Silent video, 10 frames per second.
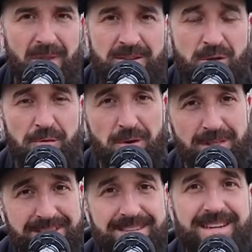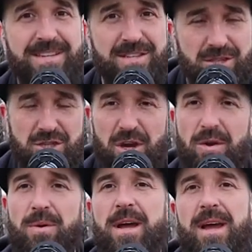So if you're listening to the
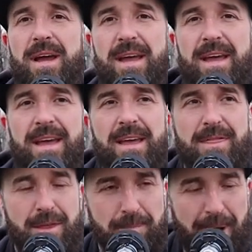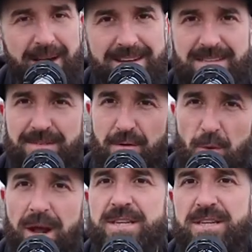show, to the podcast, if you're
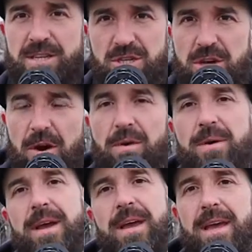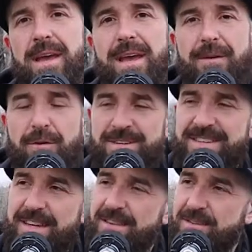watching the show, if you're
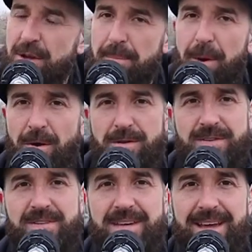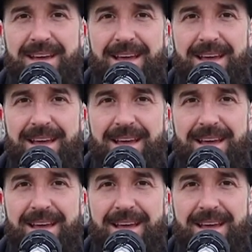seeing this on a post,